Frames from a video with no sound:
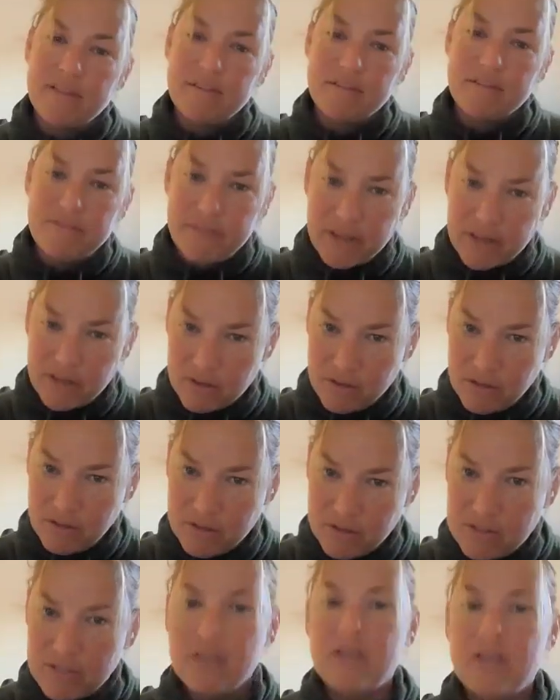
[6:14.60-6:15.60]
and fentanyl.
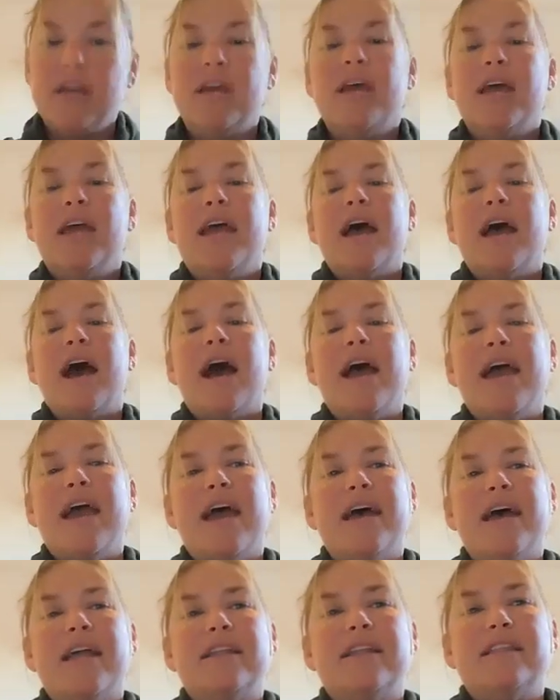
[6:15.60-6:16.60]

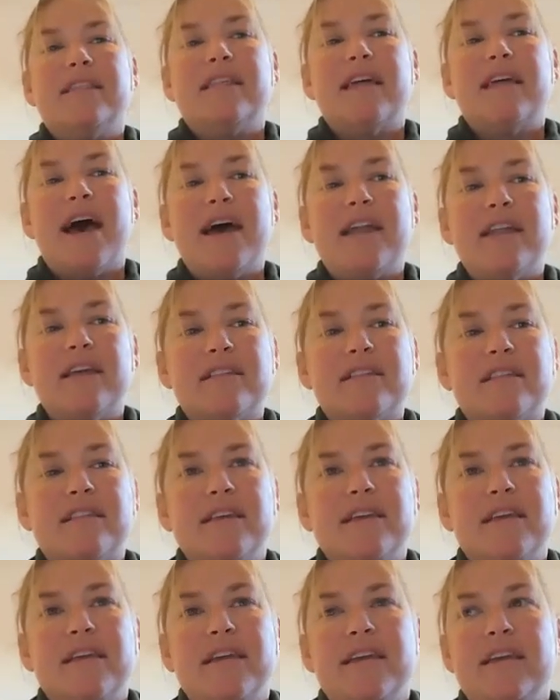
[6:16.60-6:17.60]
And that is
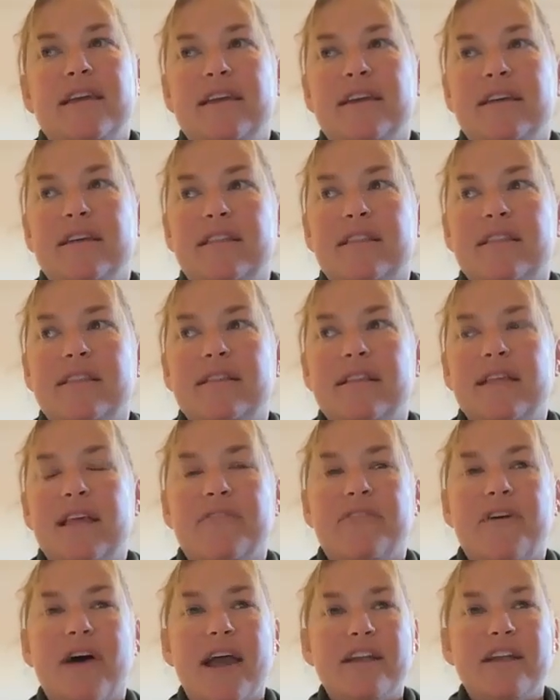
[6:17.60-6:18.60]

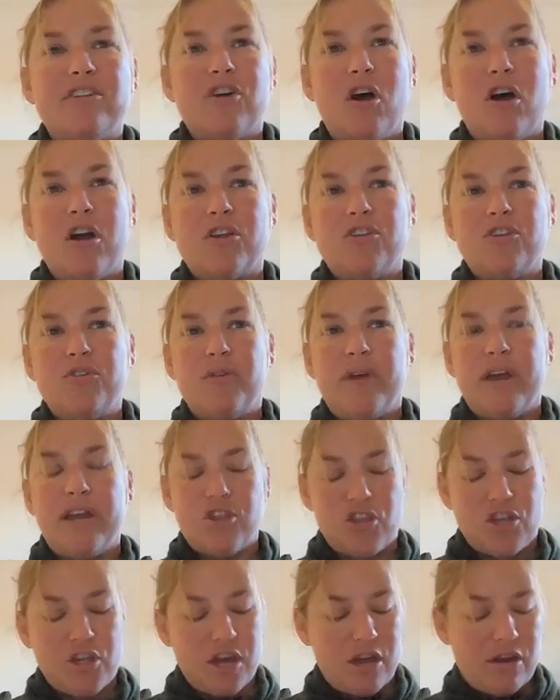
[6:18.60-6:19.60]
if I talk to a
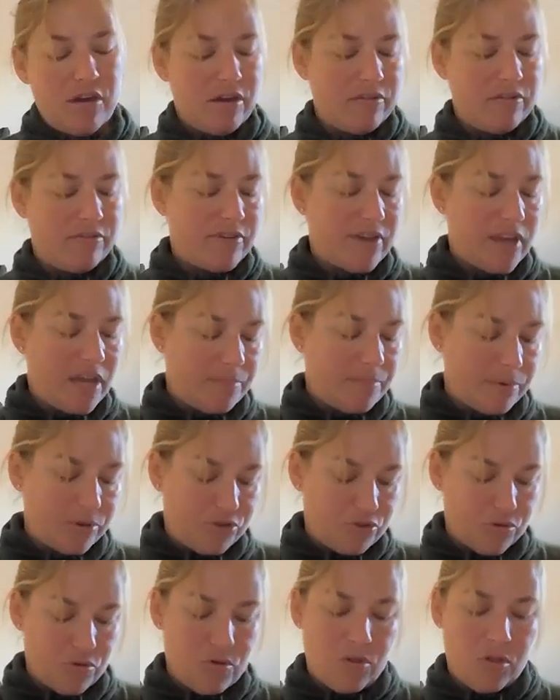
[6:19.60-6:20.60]
sheriff, a
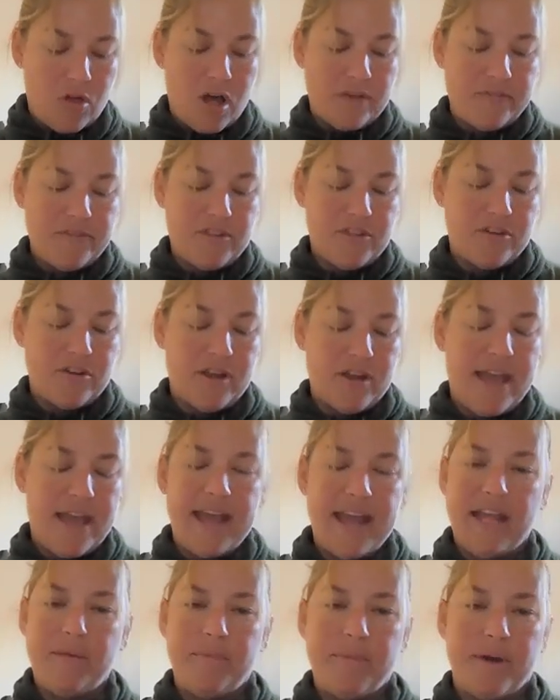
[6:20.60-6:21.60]
patrol officer,
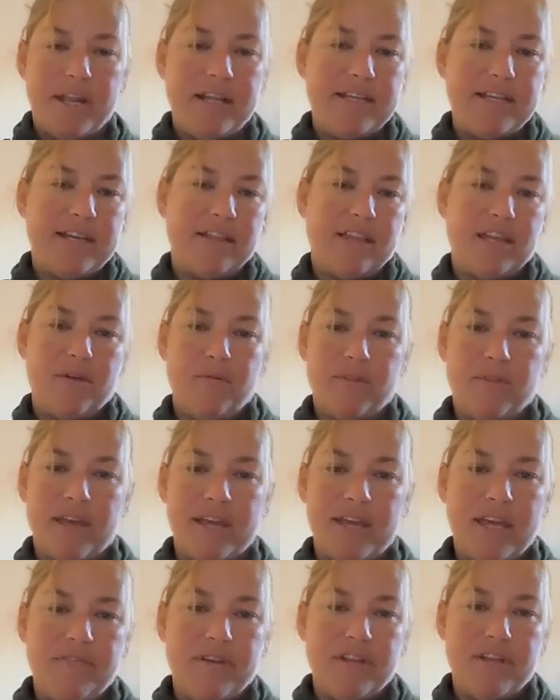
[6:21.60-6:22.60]
anybody dealing with
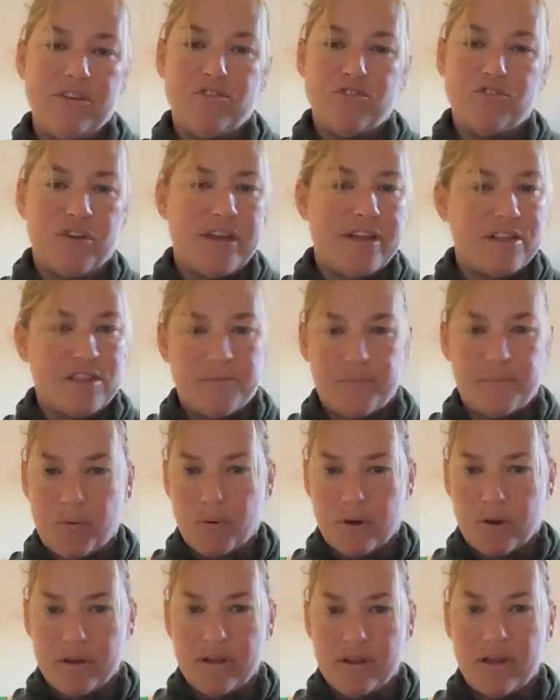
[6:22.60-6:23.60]
like even
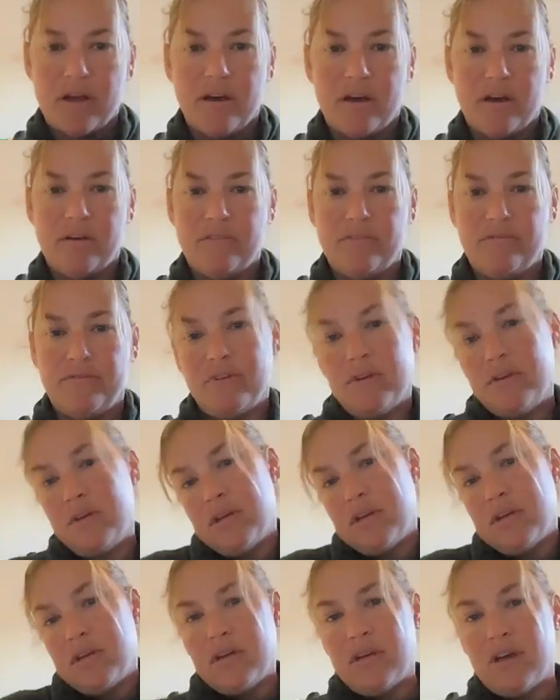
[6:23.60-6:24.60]
transport of
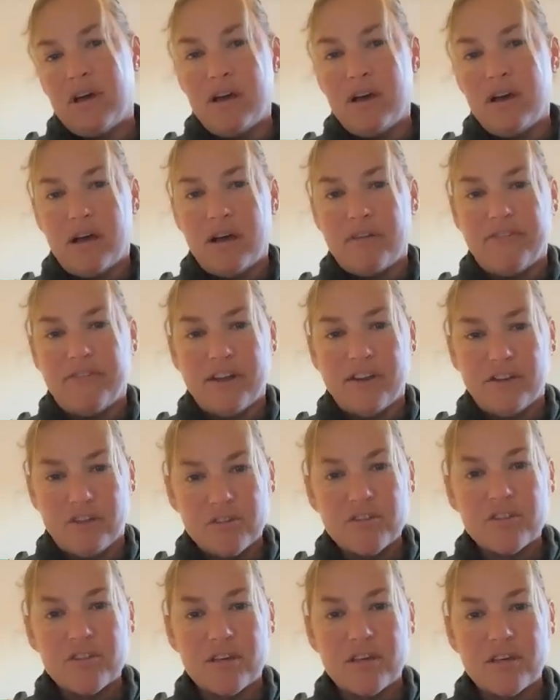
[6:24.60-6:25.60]

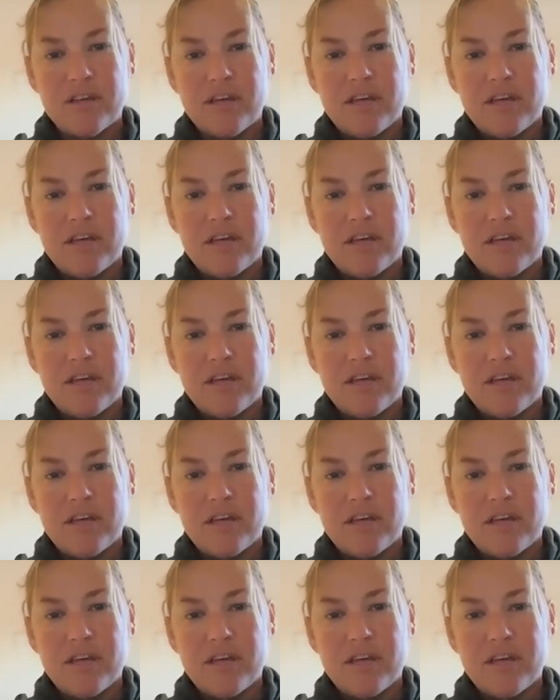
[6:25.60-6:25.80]
offenders,